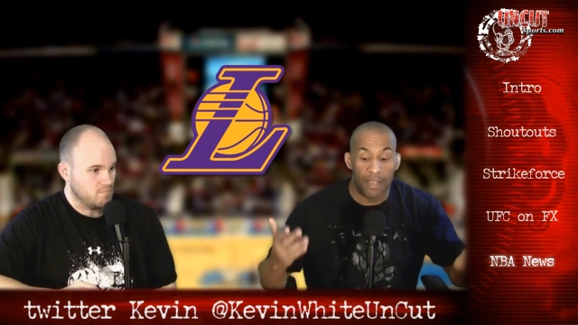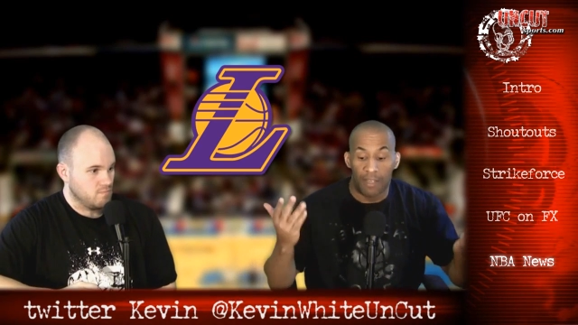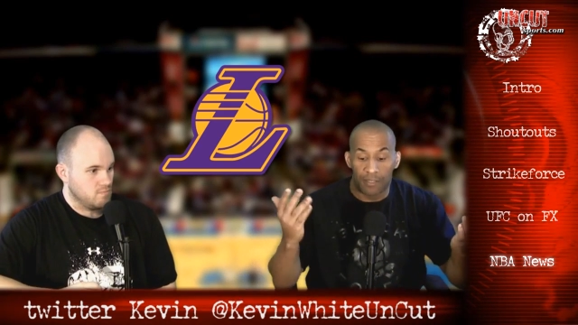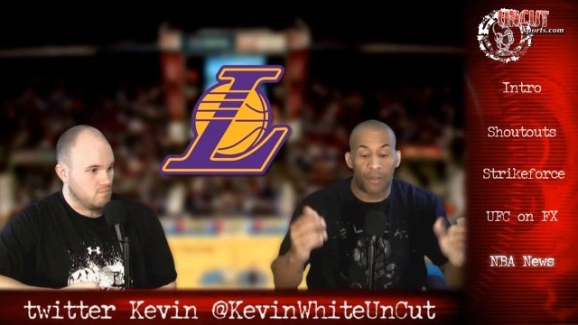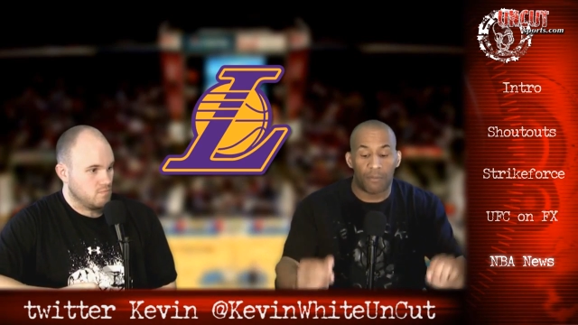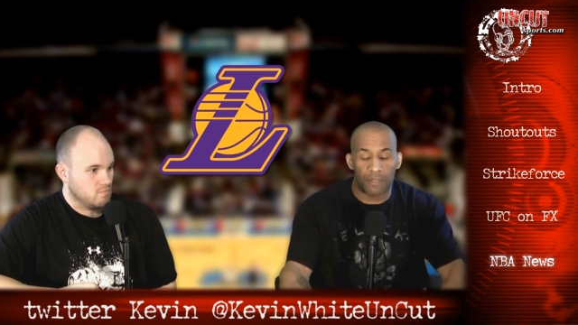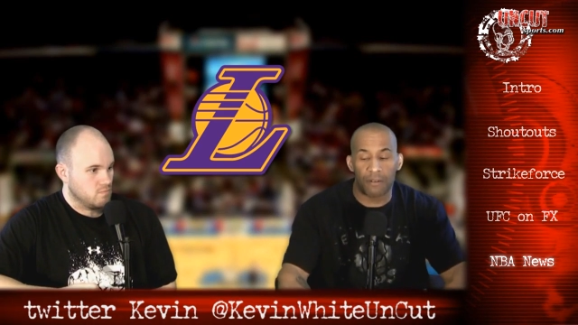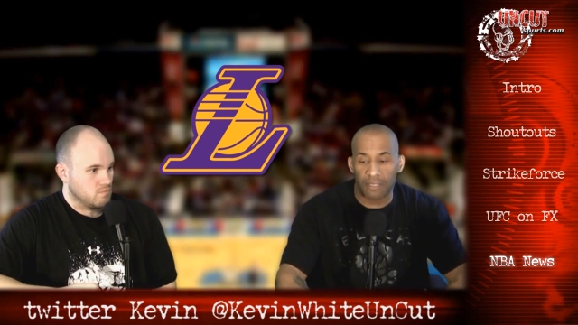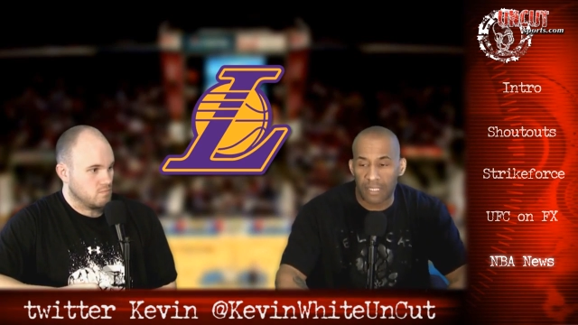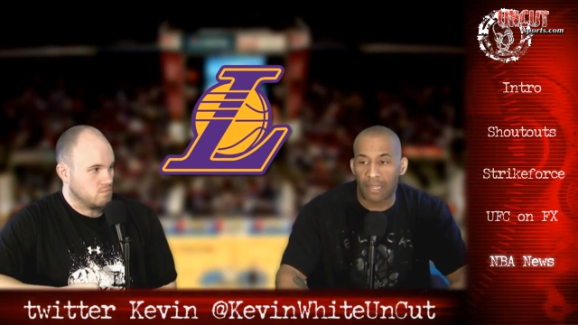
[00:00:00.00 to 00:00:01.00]
Speaker 1: So
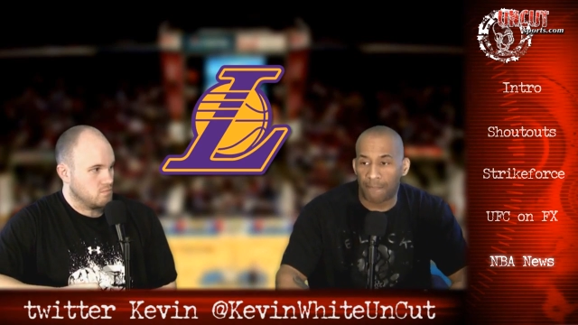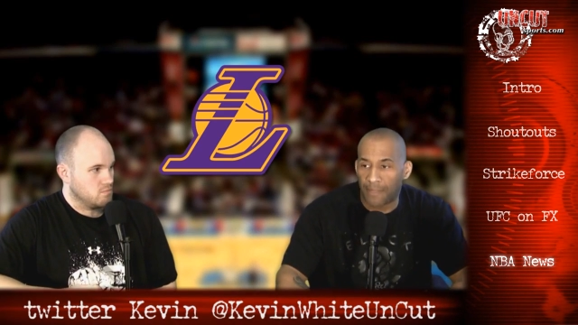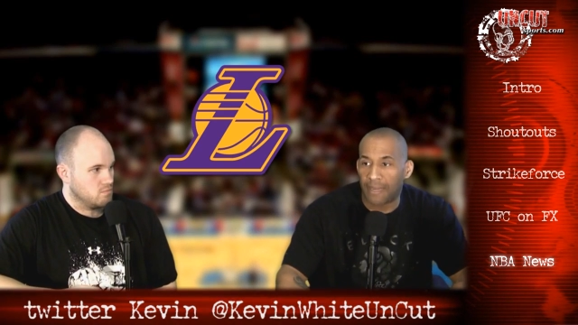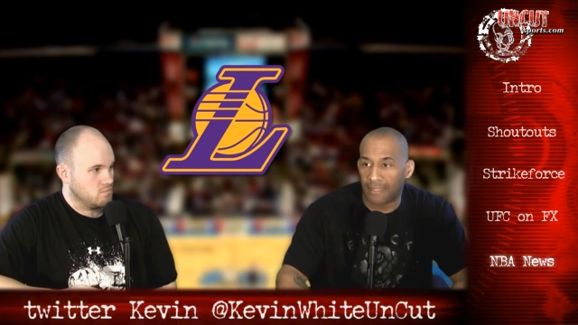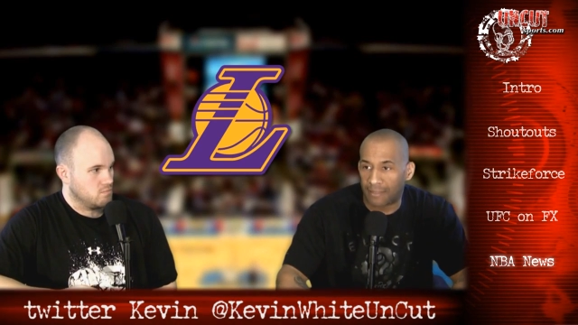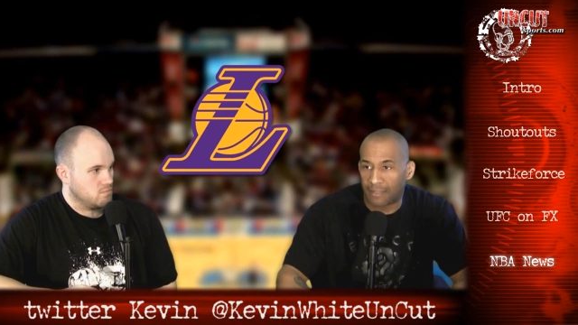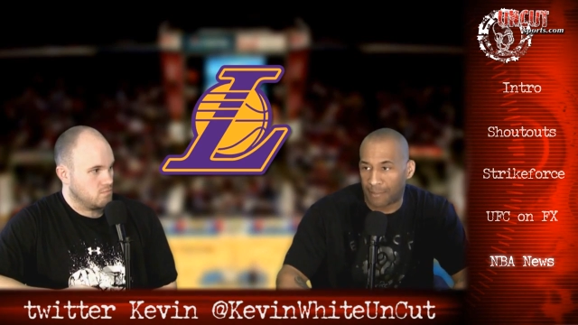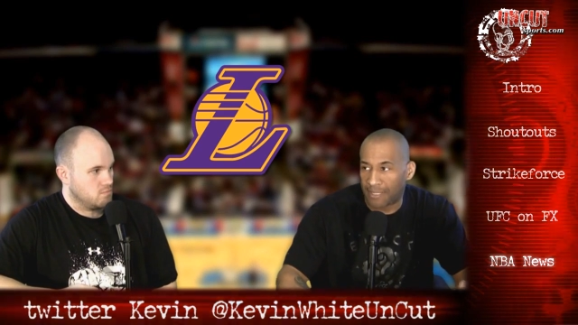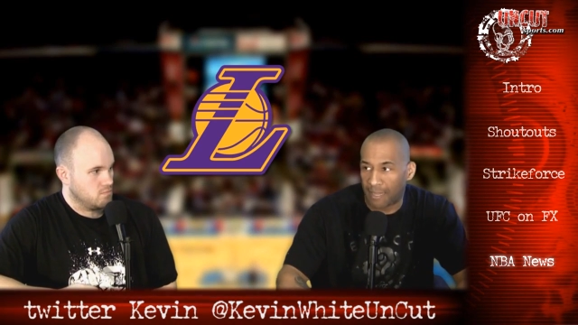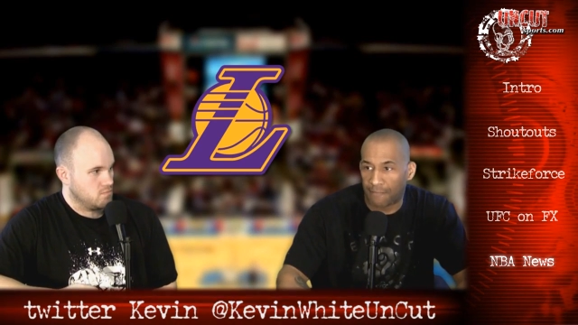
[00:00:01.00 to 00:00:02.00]
there's something to be
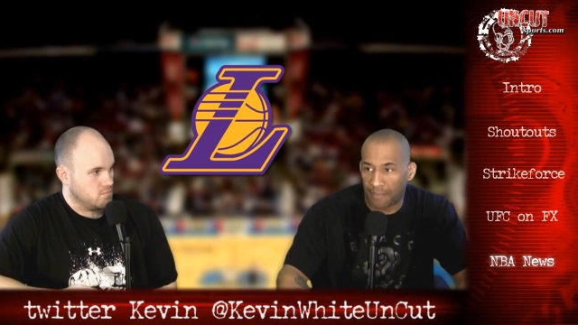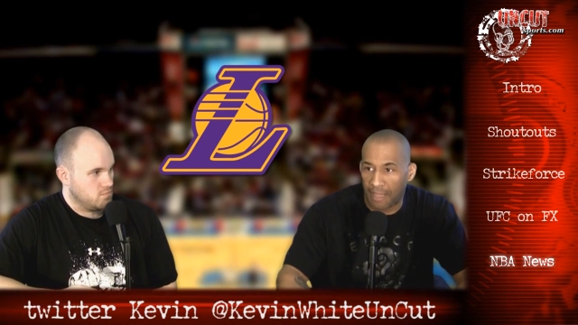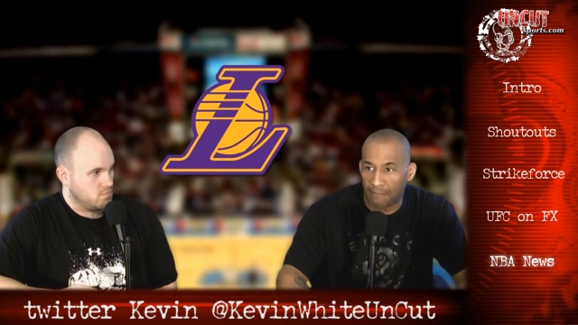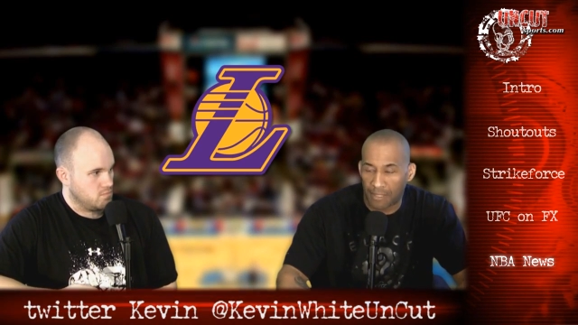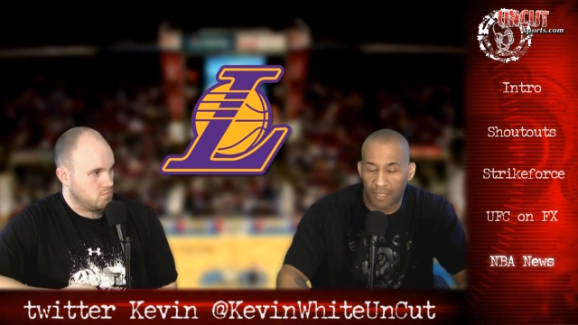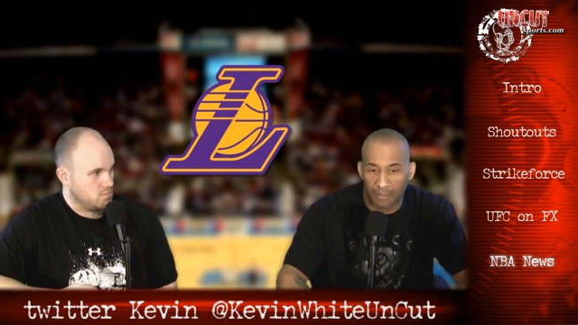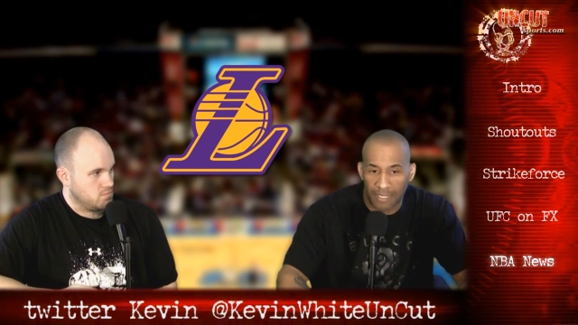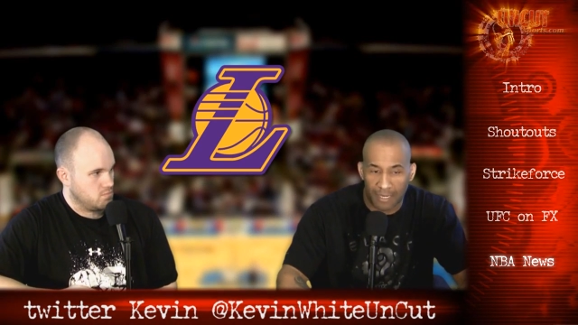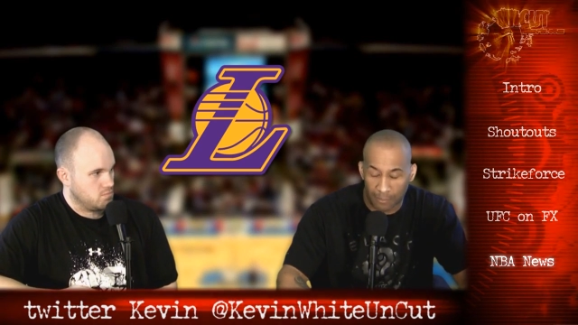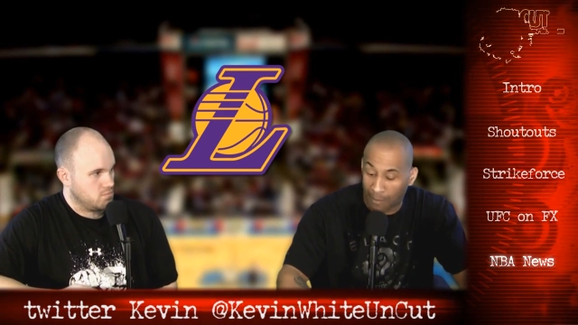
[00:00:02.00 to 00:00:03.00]
said for that. Mitch
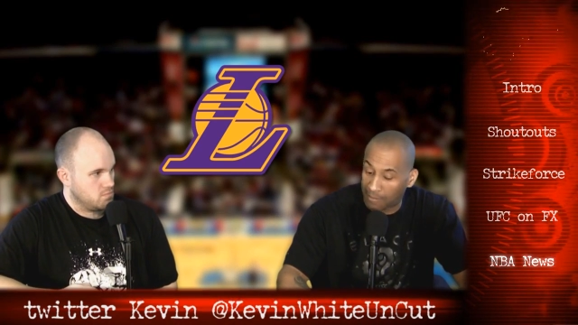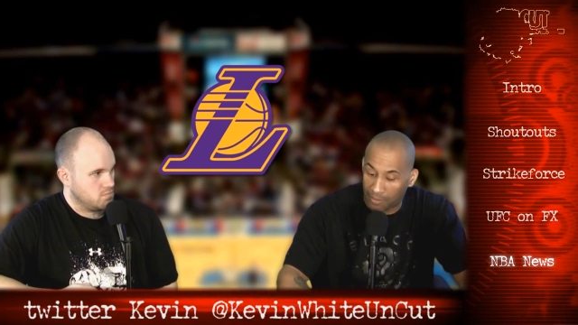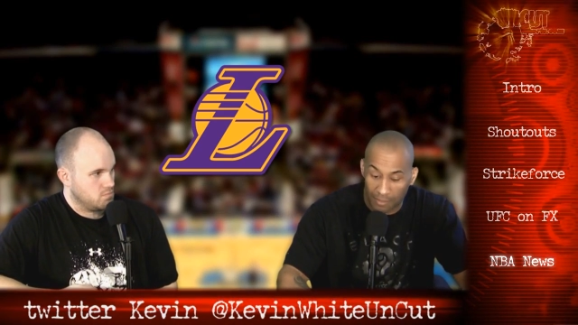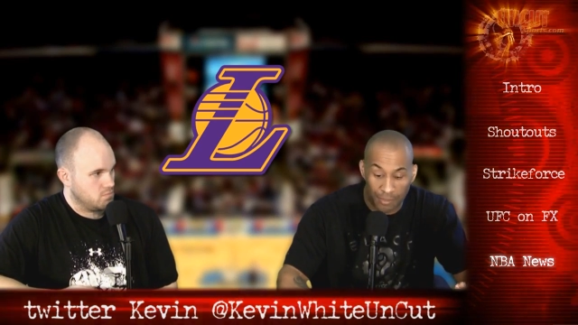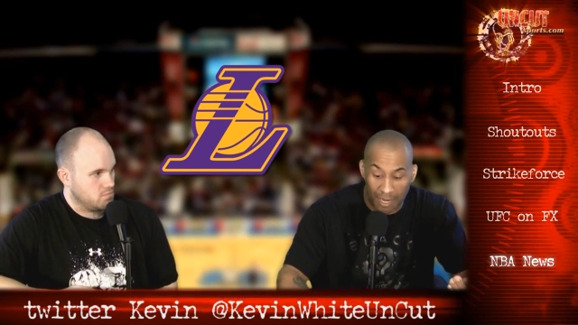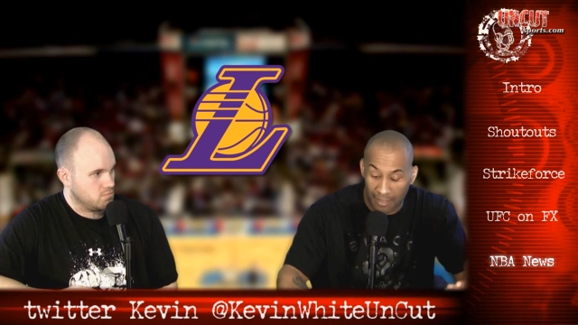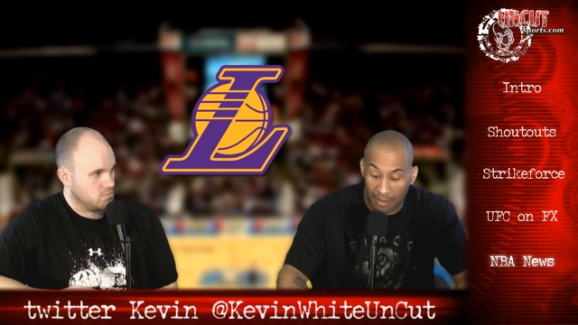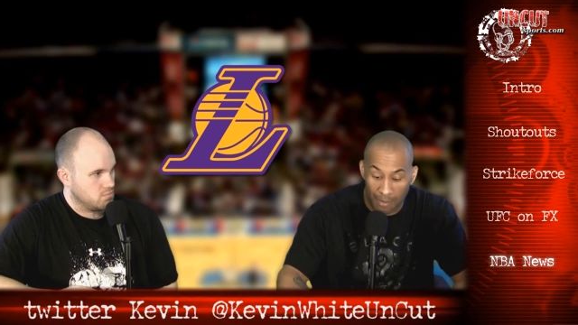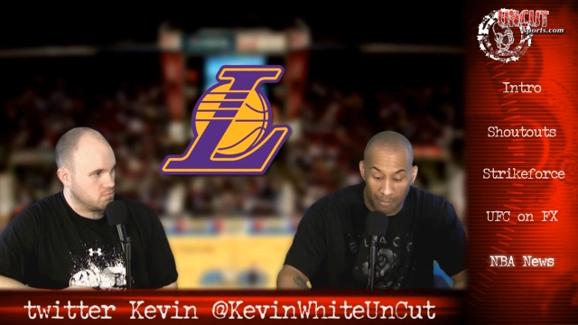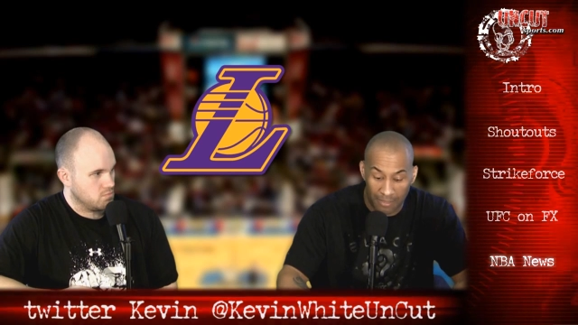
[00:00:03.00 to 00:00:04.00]
Kupchak is probably going to try to
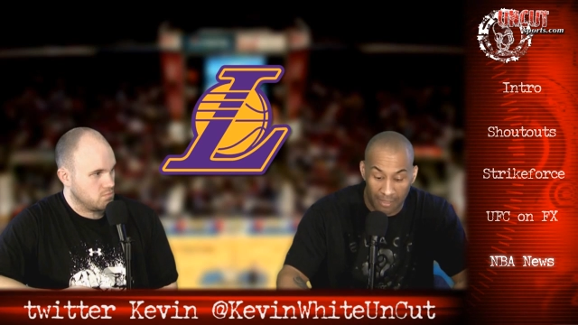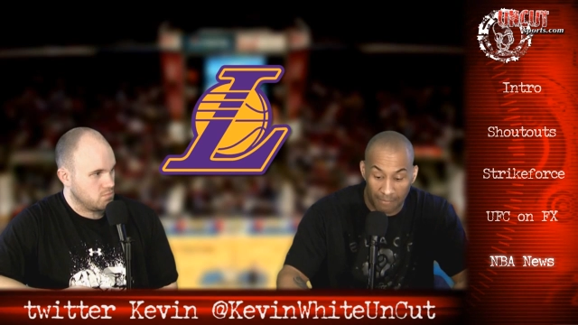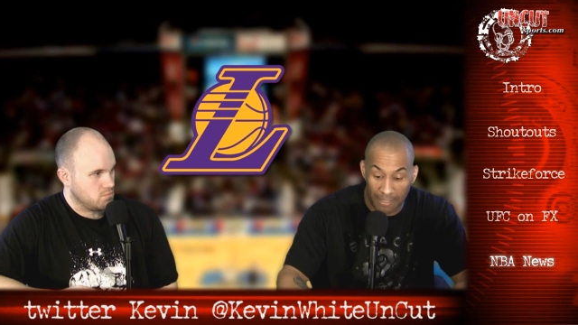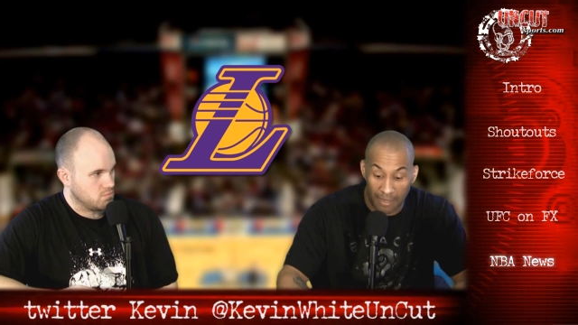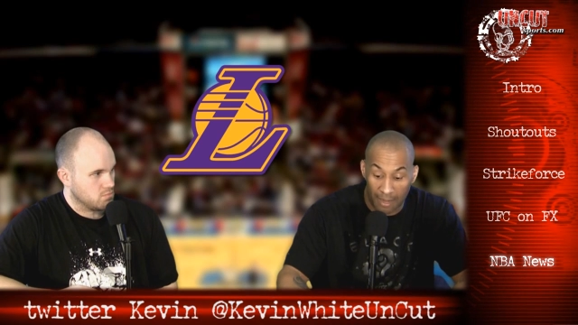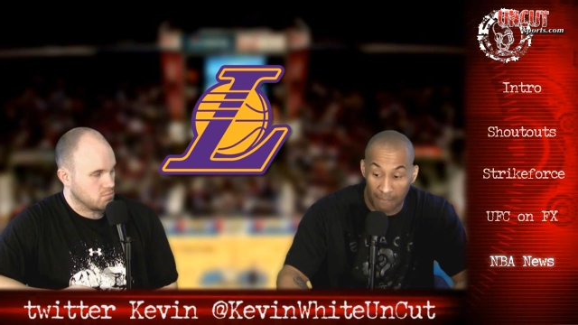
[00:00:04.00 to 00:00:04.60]
come up with something.